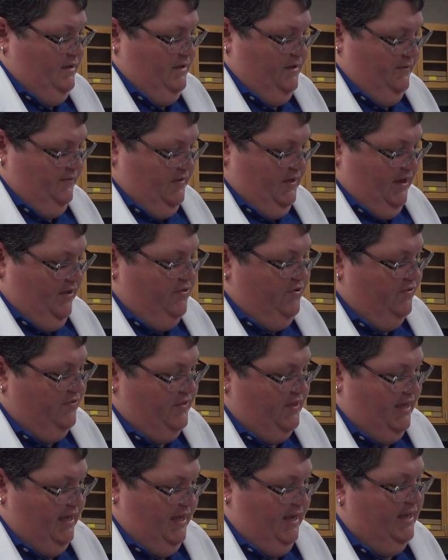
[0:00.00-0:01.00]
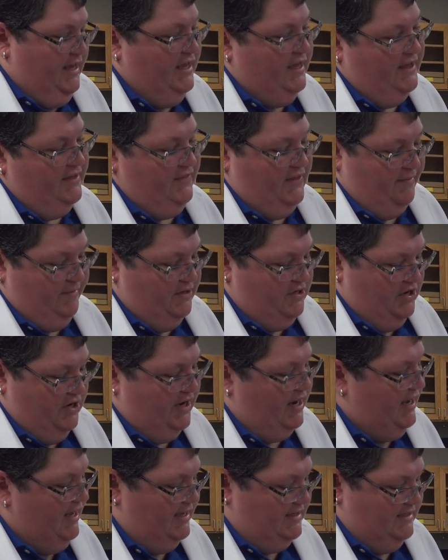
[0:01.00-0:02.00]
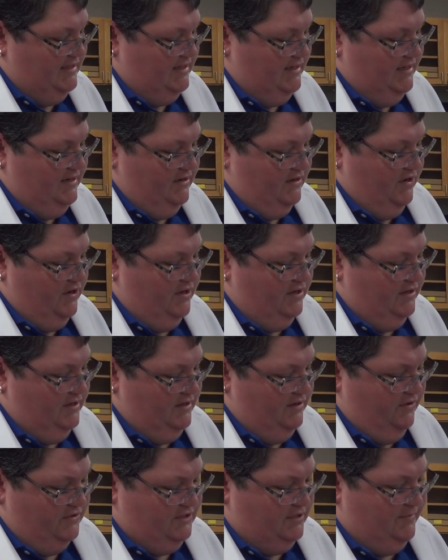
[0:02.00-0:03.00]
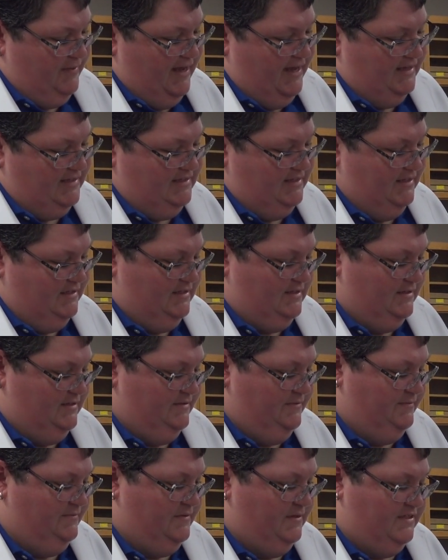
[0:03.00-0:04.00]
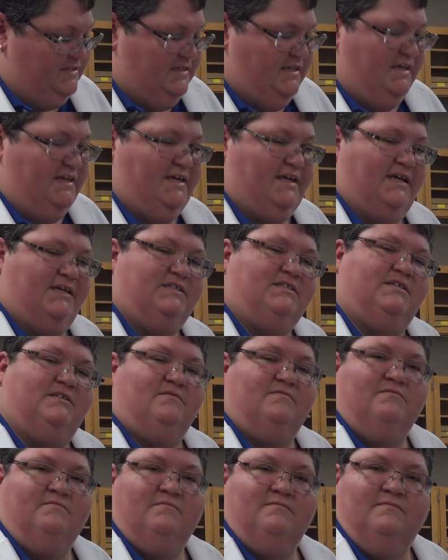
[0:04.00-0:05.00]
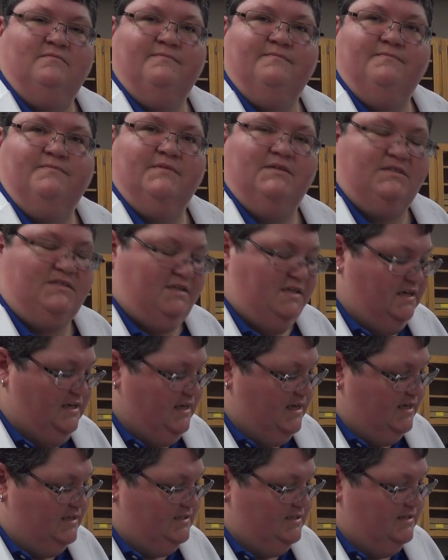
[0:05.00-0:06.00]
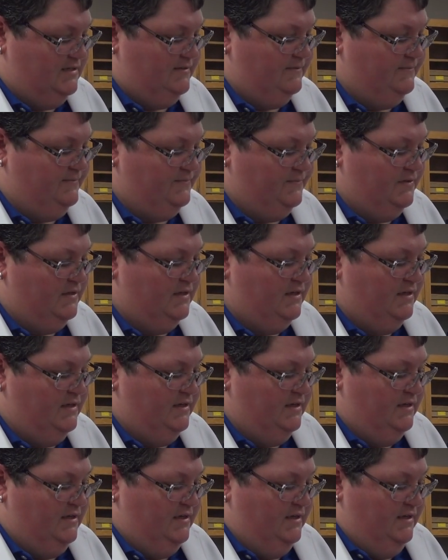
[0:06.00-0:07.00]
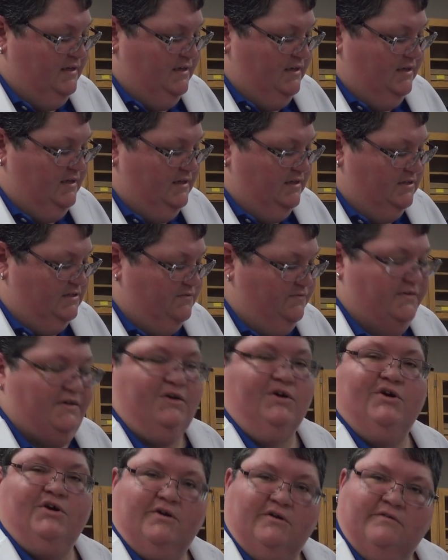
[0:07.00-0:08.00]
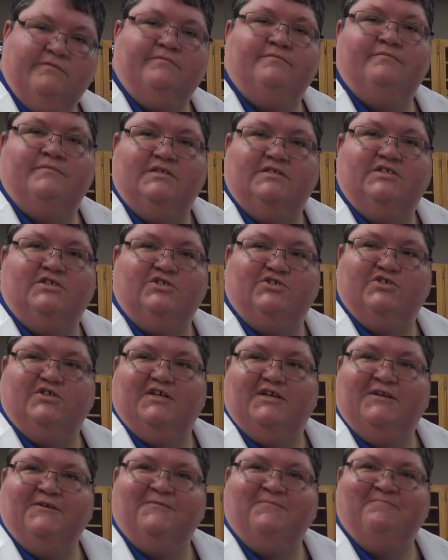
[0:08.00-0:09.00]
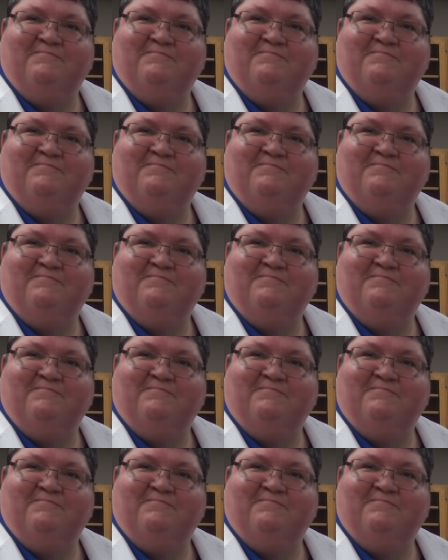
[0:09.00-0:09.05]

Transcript: The other thing that Moderna has in it are some acids, acetic acid. Acetic acid is vinegar, essentially.